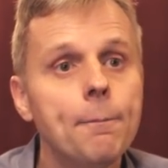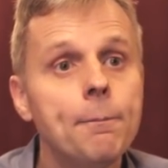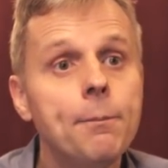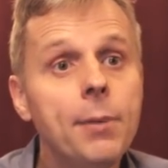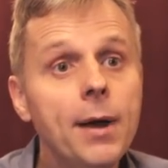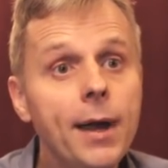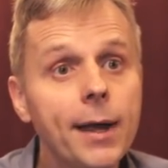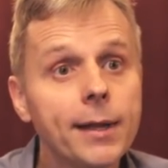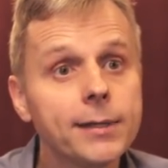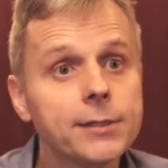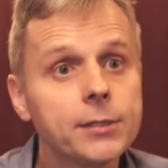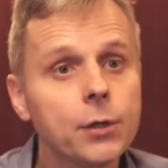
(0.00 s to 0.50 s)

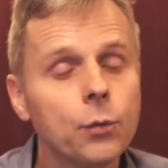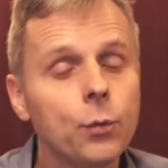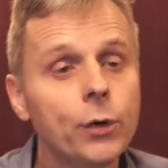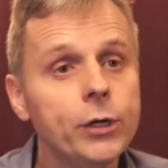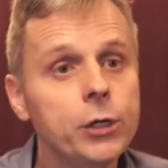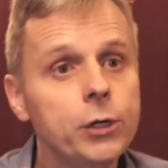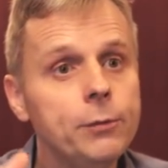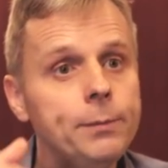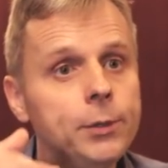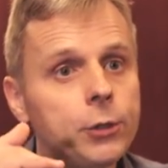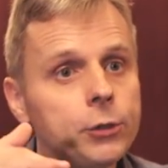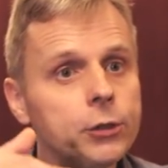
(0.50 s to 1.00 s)
But what do
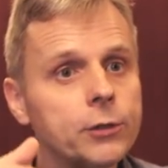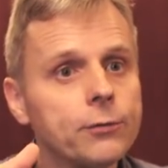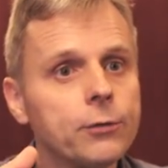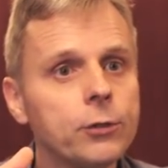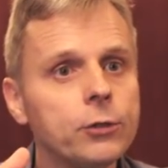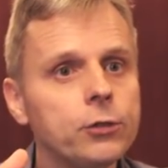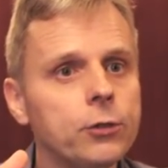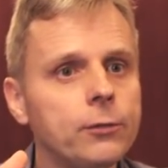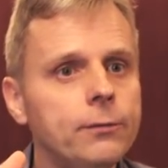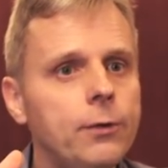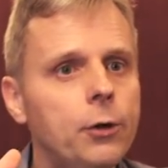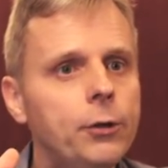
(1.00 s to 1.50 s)
you build your
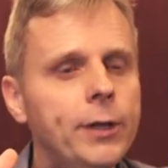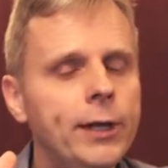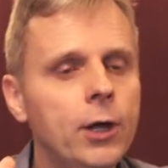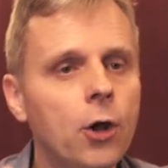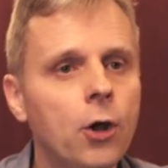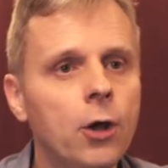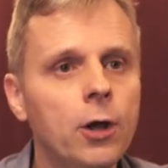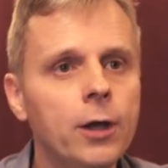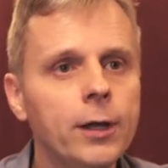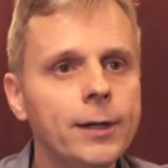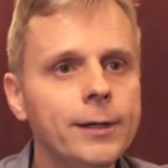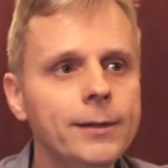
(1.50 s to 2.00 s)
virtual voting
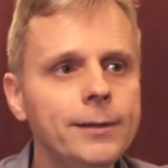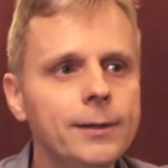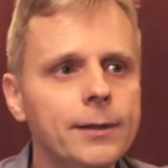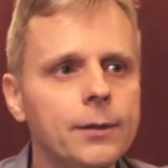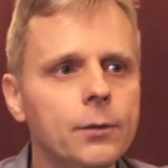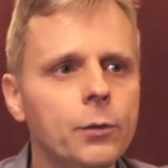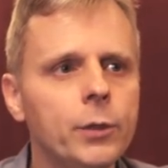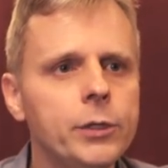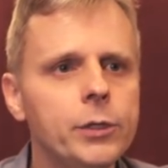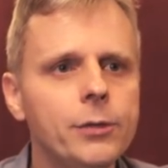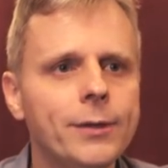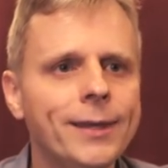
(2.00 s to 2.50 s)
on?
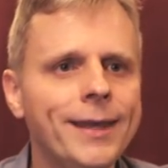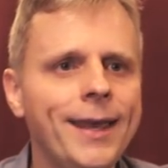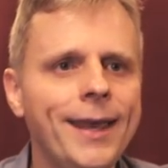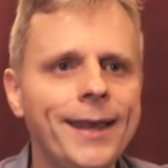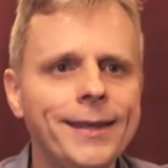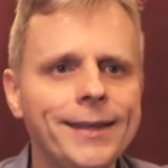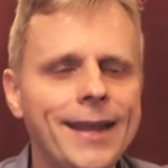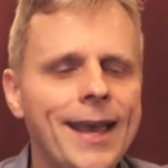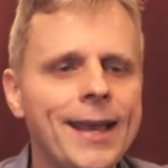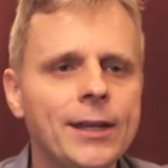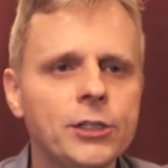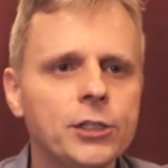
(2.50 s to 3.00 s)
Well, you
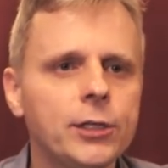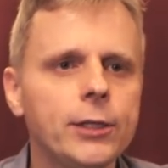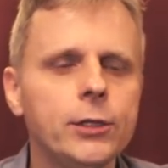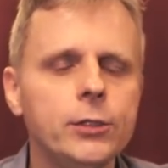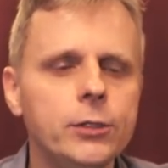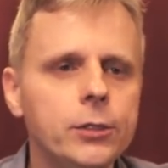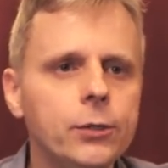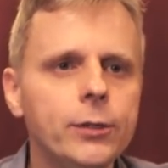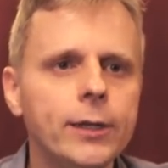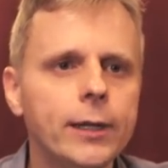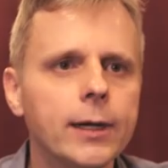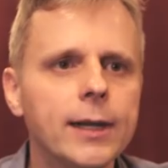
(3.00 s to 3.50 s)
can't actually
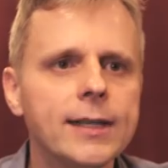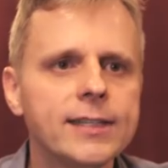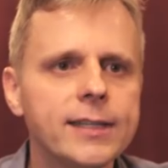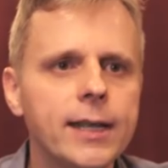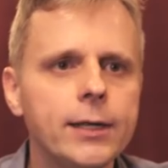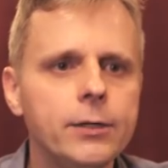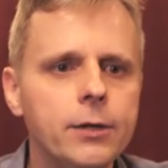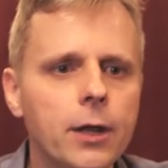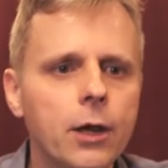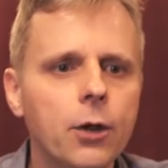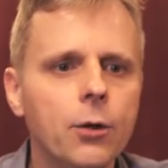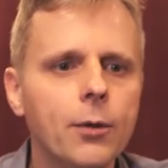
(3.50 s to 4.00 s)
do it unless I
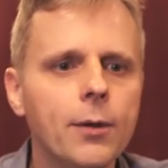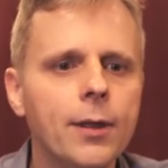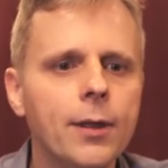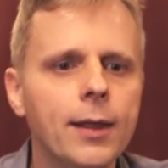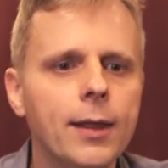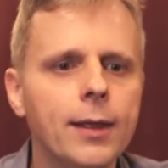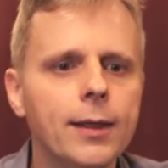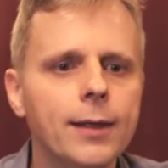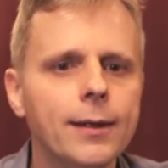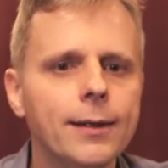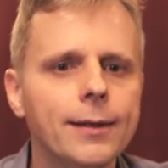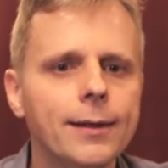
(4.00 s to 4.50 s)
know.
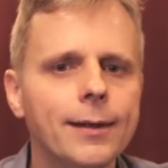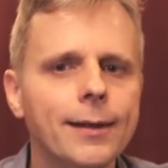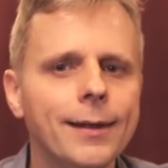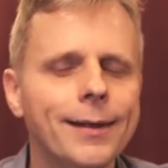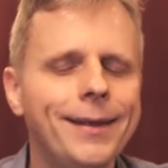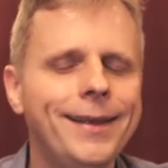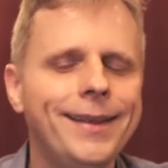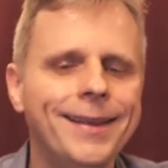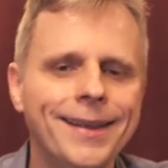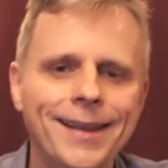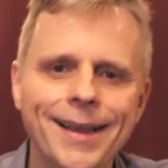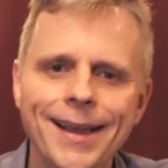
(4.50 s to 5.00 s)

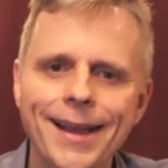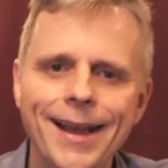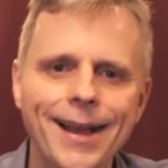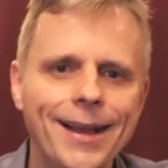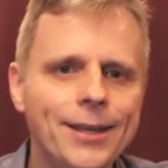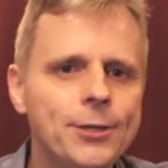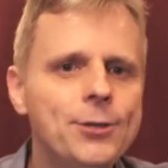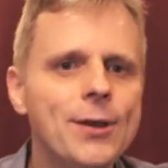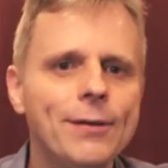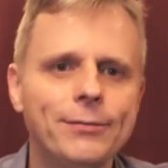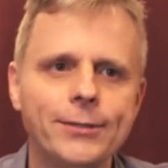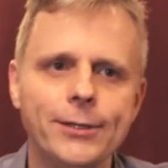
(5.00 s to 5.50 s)

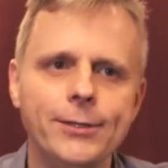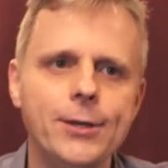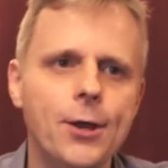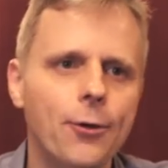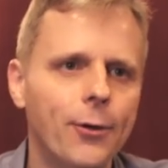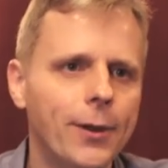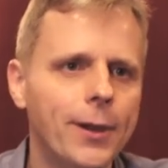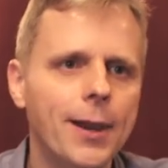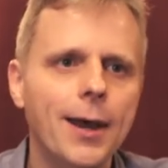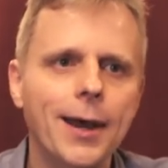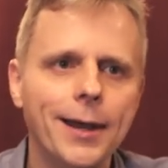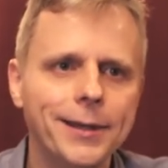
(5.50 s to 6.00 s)
You have to know a
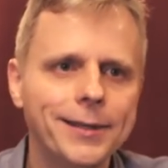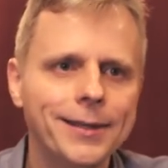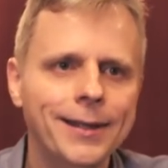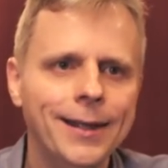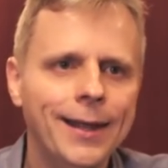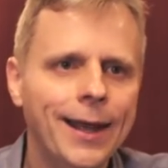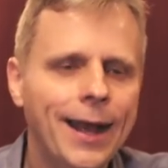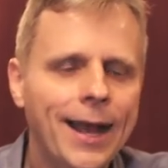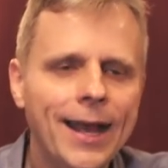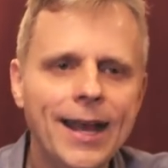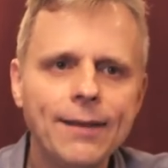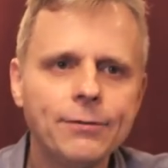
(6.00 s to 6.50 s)
lot.
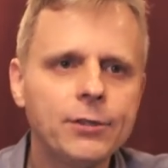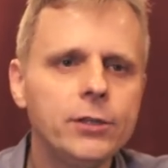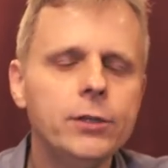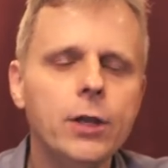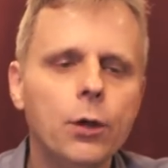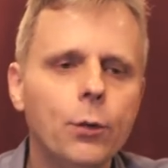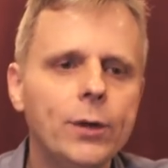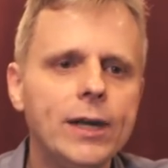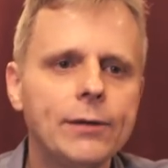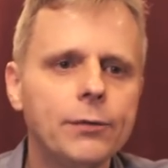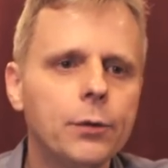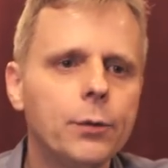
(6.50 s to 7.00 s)
I have to know
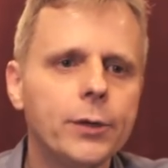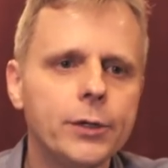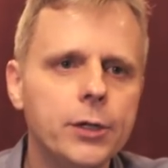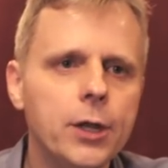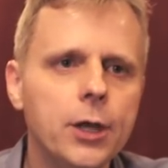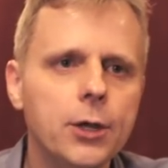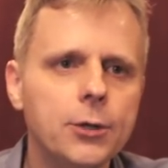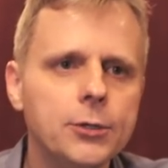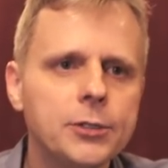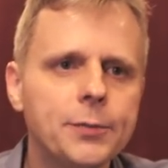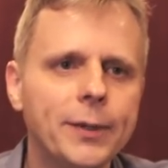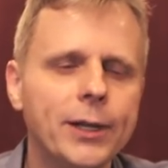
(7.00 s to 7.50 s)
what everyone
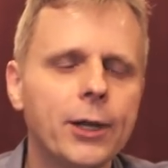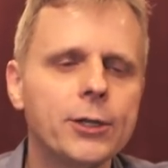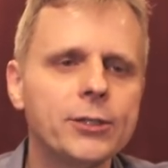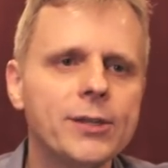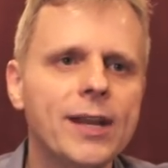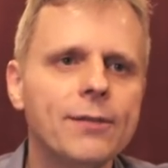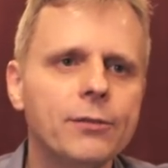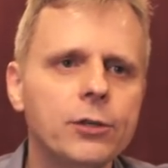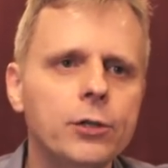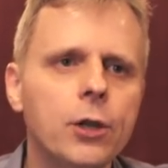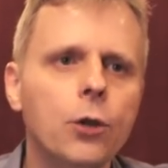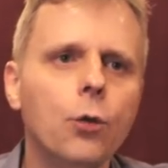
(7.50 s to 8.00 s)
knows, but I also
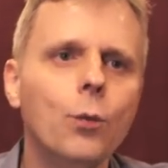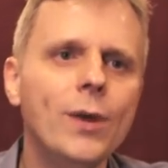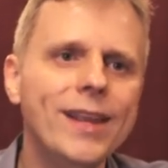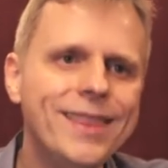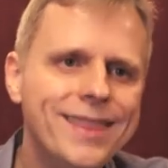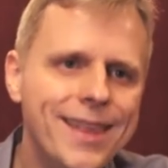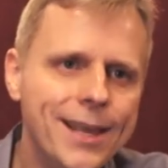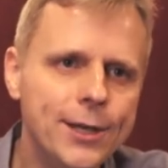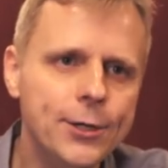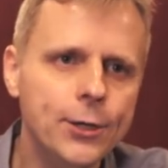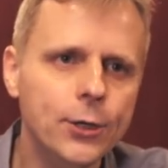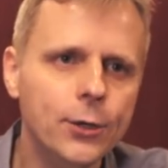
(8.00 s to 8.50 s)
have to know when
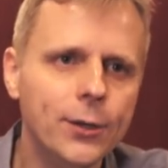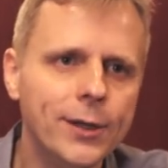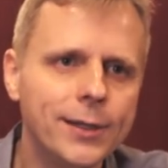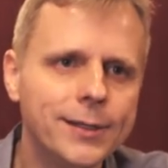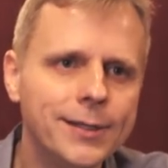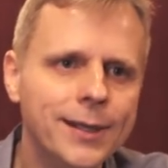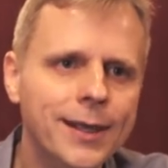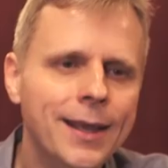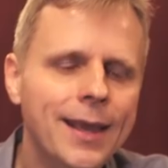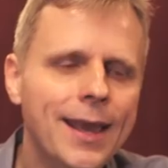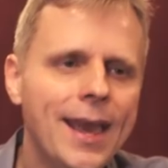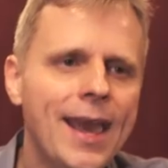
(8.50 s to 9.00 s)
they knew it
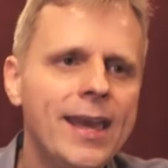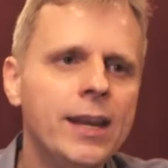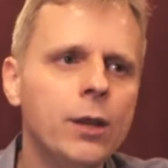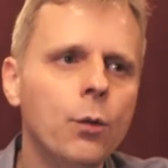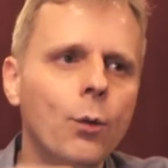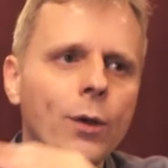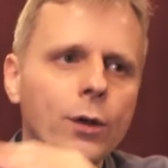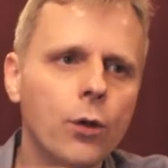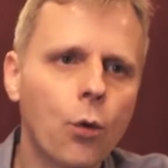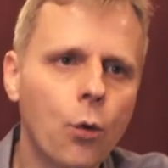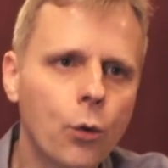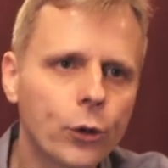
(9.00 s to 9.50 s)
and in
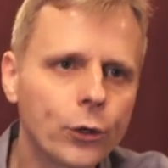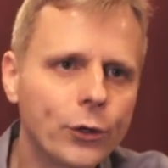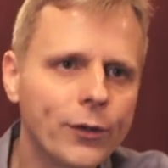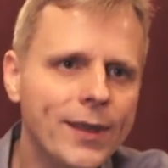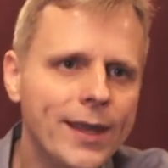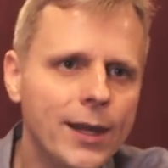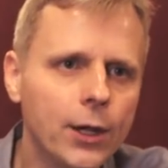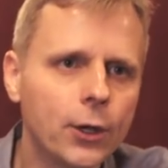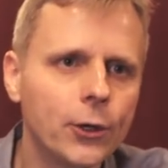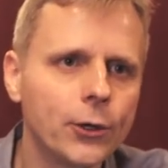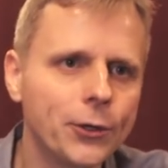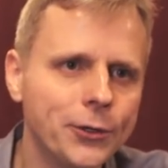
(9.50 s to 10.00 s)
what order
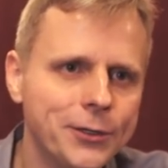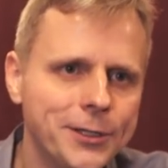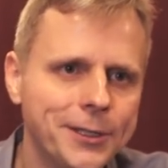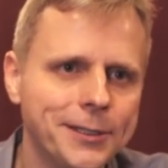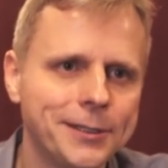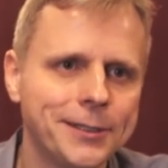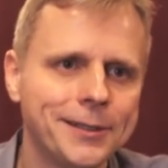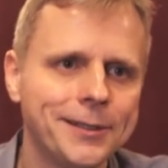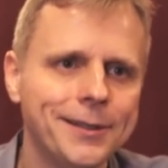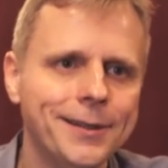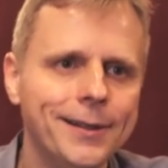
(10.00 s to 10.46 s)
they learned it.